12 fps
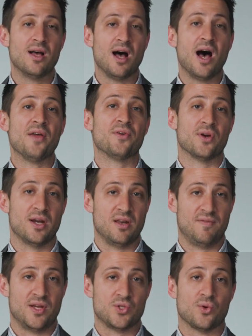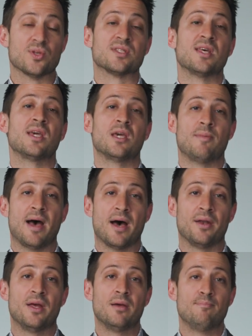other individuals think
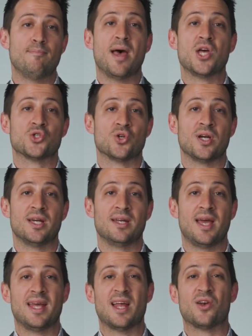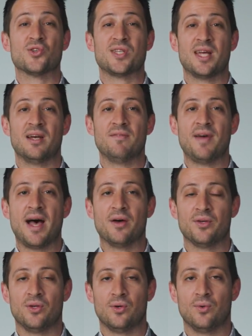about measuring and understanding
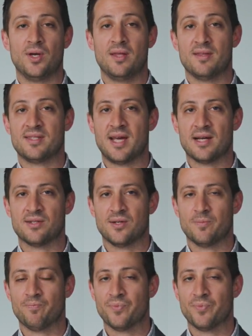value in the sector.